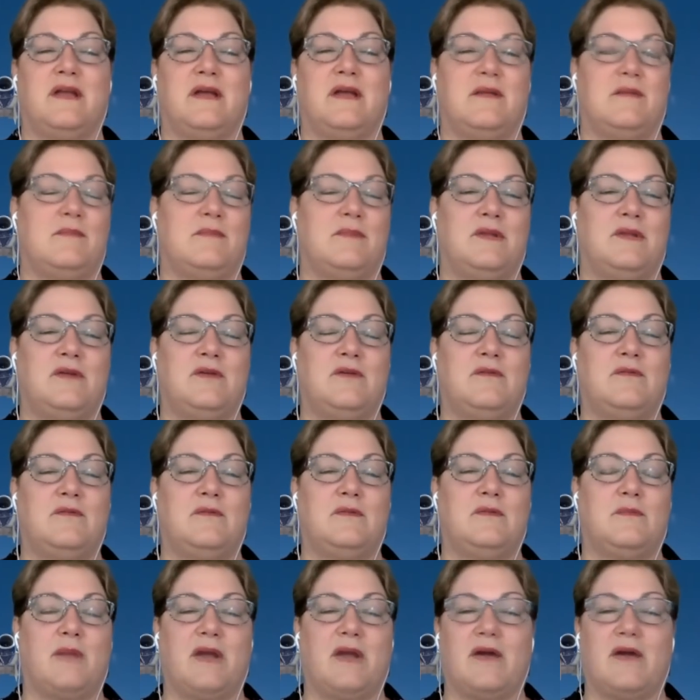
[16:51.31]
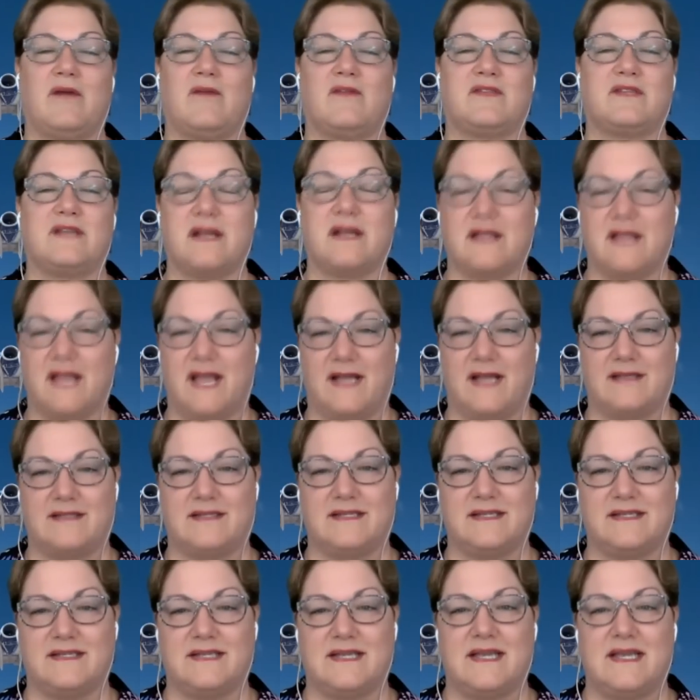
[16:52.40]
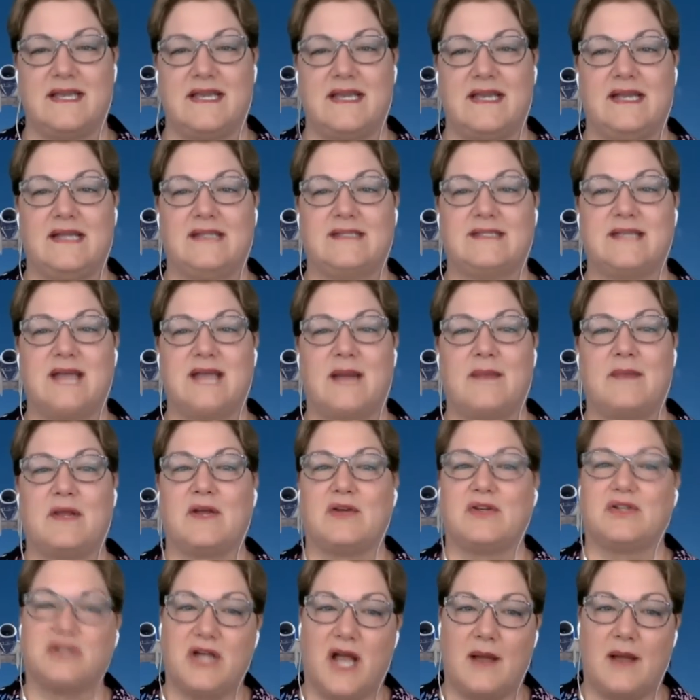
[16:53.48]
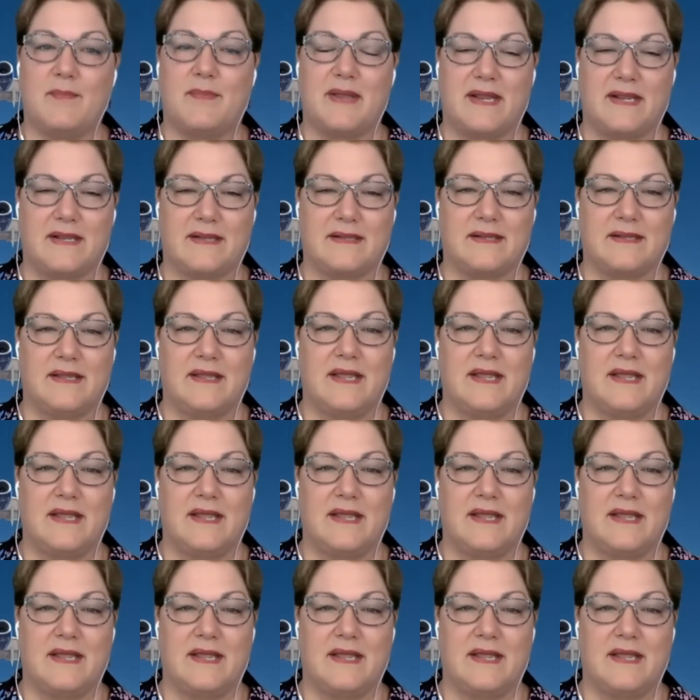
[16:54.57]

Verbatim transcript: a new pair of sunglasses, it's time to go shopping.